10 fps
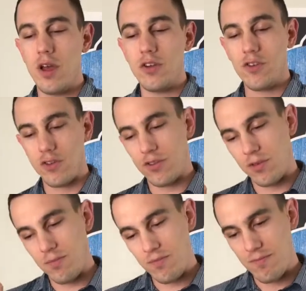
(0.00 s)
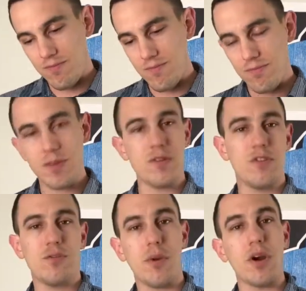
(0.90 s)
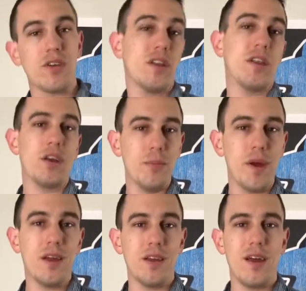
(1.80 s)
just sparked a little bit.